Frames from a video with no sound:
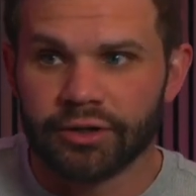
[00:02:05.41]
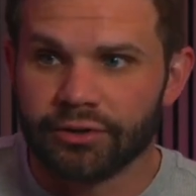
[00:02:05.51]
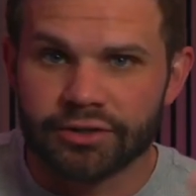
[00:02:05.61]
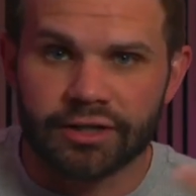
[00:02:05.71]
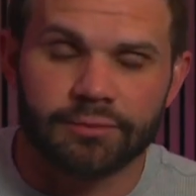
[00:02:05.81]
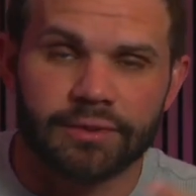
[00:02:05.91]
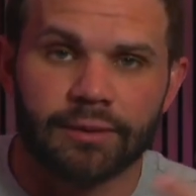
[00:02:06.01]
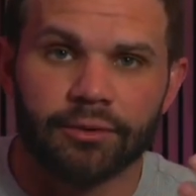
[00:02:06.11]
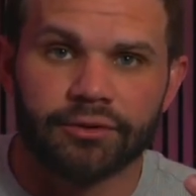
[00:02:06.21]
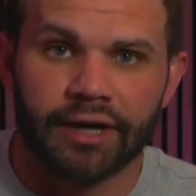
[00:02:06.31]
You just have to be
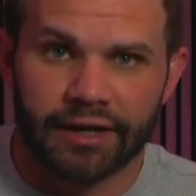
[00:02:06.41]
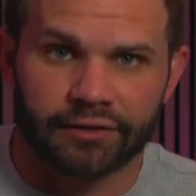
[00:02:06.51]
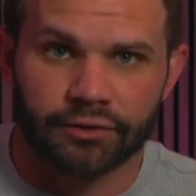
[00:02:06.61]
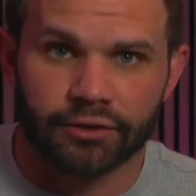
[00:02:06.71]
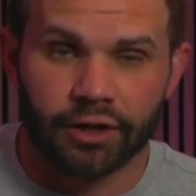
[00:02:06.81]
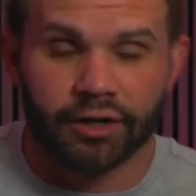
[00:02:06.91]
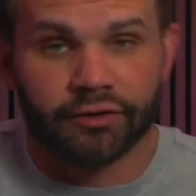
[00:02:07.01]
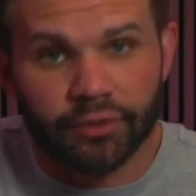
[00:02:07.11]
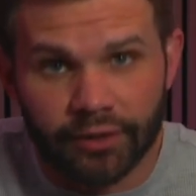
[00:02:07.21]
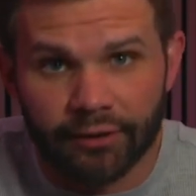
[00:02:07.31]
able to execute on it.
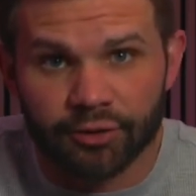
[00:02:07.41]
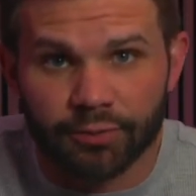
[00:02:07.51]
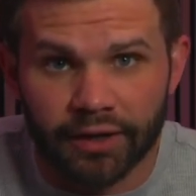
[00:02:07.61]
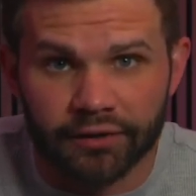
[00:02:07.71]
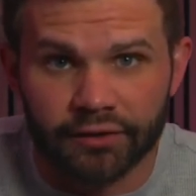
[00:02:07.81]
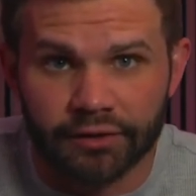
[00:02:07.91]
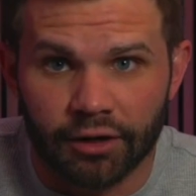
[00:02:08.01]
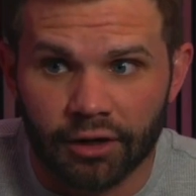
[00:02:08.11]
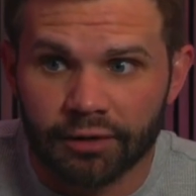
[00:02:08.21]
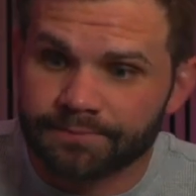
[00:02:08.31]
So when I was practicing
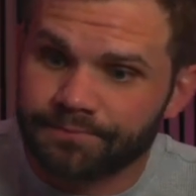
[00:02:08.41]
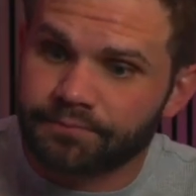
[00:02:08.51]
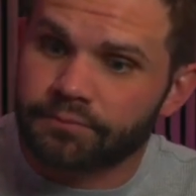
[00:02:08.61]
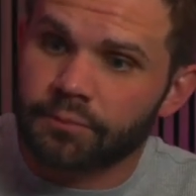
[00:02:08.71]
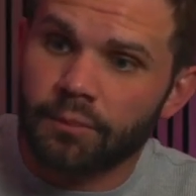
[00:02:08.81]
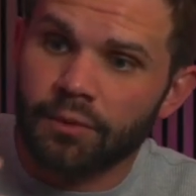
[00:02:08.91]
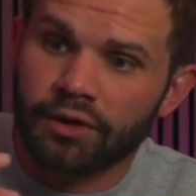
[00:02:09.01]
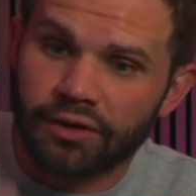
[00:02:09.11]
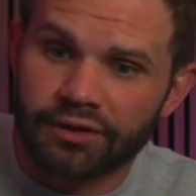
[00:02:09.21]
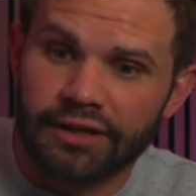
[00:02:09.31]
law,
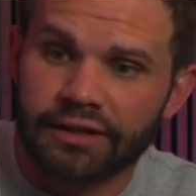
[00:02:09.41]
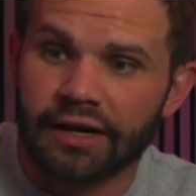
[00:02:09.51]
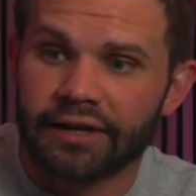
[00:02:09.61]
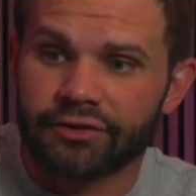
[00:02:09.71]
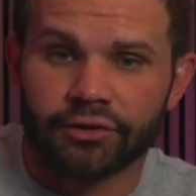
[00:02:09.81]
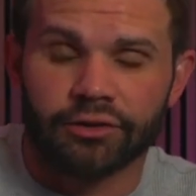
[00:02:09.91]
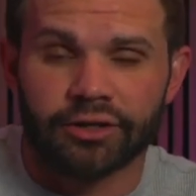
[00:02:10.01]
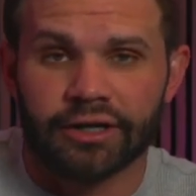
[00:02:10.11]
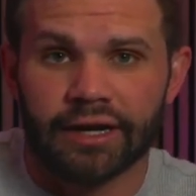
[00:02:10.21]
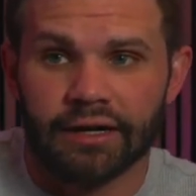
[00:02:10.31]
the thing that I started
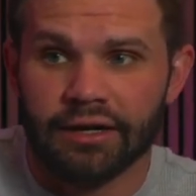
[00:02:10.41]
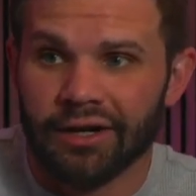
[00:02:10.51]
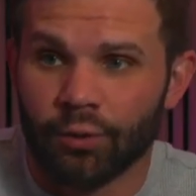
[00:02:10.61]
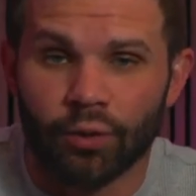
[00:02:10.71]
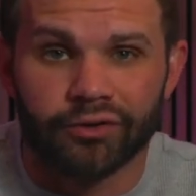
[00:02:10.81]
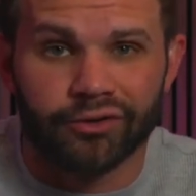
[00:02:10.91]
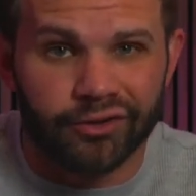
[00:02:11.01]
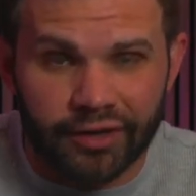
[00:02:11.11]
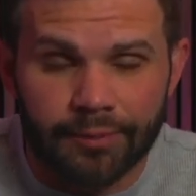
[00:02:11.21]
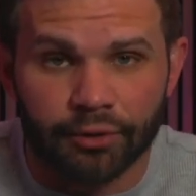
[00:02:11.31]
looking at was
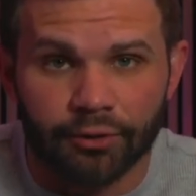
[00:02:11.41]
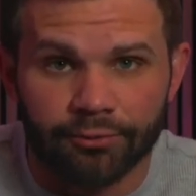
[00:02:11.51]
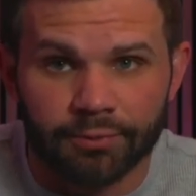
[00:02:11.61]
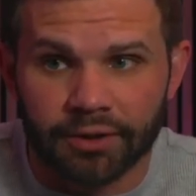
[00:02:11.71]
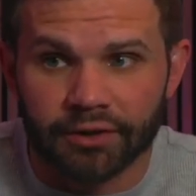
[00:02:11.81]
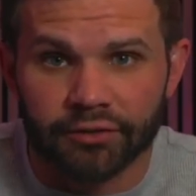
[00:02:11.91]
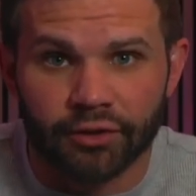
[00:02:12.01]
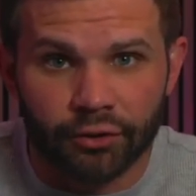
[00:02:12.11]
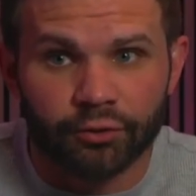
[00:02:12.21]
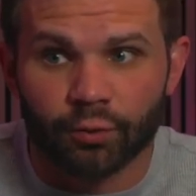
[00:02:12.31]
escape rooms, because
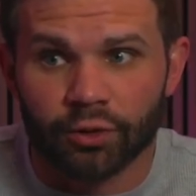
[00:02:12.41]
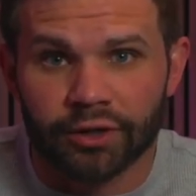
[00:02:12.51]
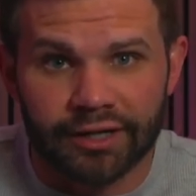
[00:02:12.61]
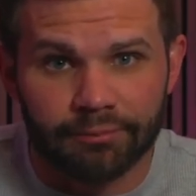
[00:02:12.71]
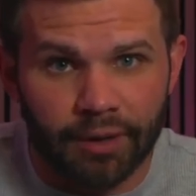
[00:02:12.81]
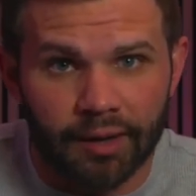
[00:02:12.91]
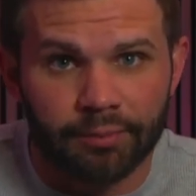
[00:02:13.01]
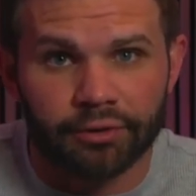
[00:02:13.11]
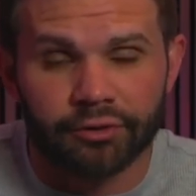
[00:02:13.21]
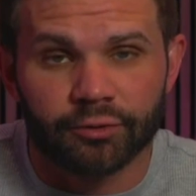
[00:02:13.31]
those were getting
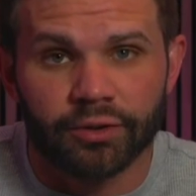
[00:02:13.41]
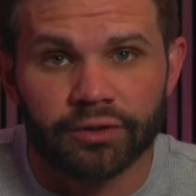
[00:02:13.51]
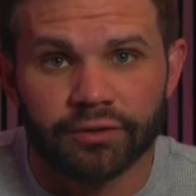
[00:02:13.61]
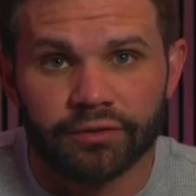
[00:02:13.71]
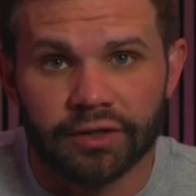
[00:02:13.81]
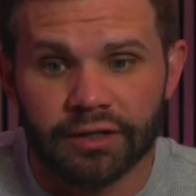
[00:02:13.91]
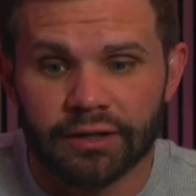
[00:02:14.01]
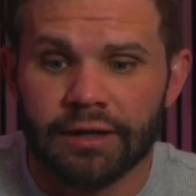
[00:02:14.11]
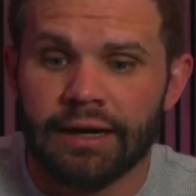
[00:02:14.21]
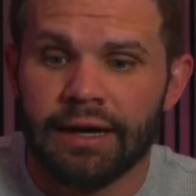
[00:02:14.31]
popular in 2015.